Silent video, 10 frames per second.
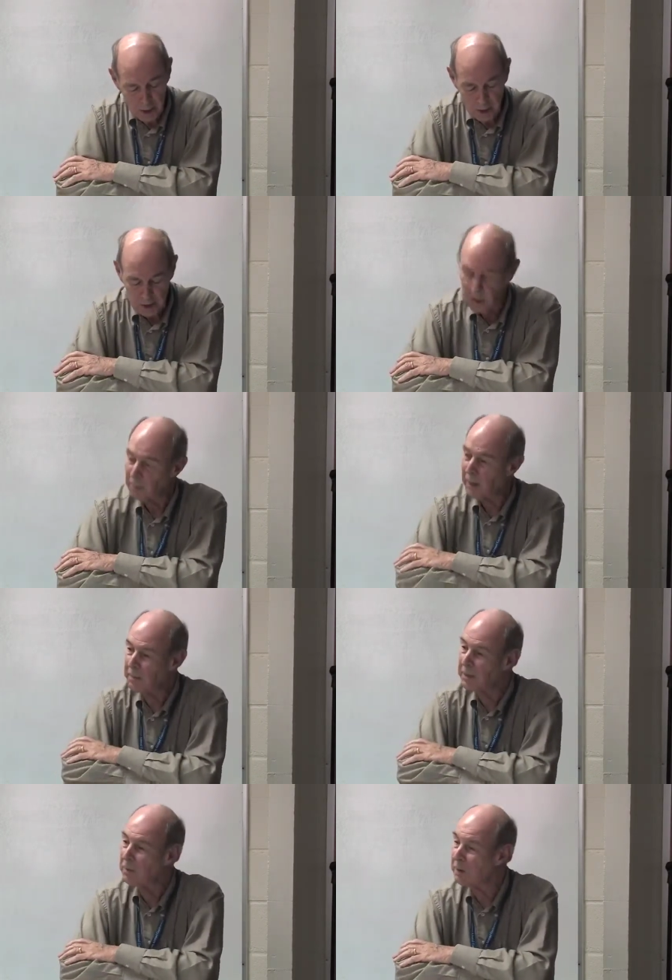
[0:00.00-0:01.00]
cartel
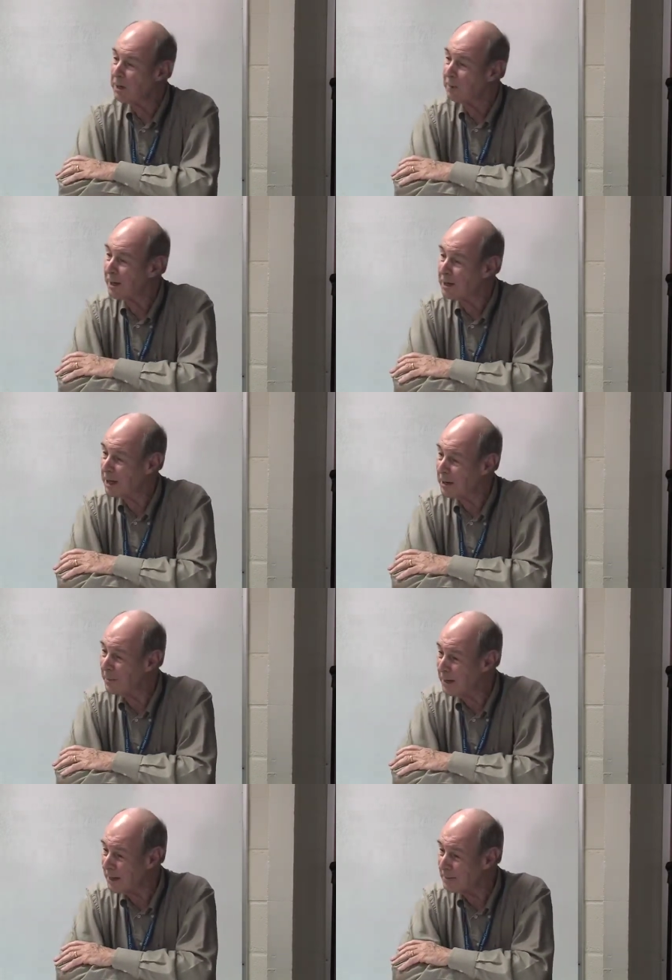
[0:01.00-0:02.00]
might be a way to make a lot of
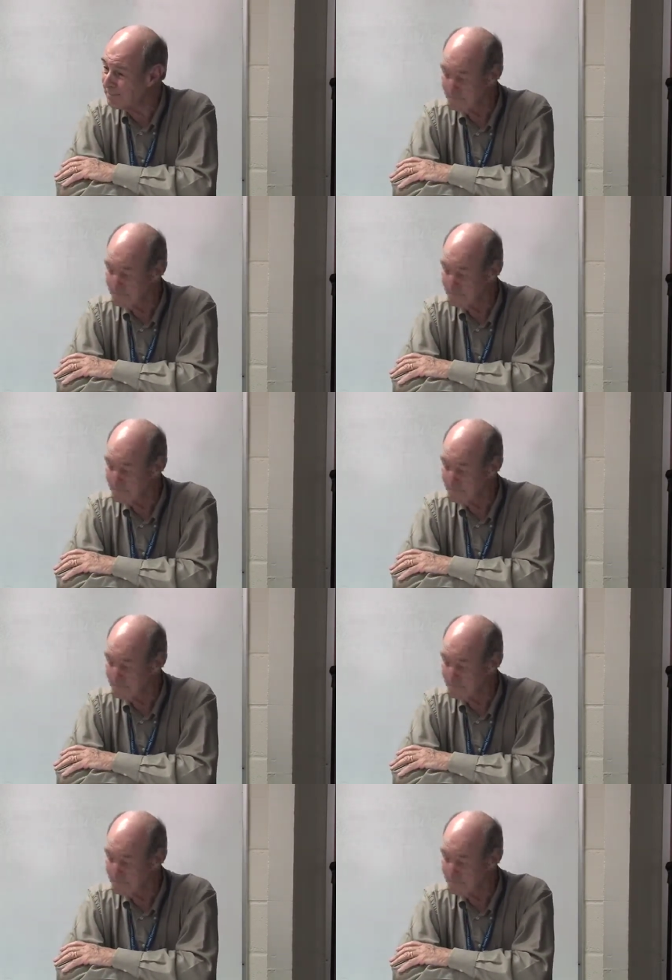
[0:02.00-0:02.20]
money.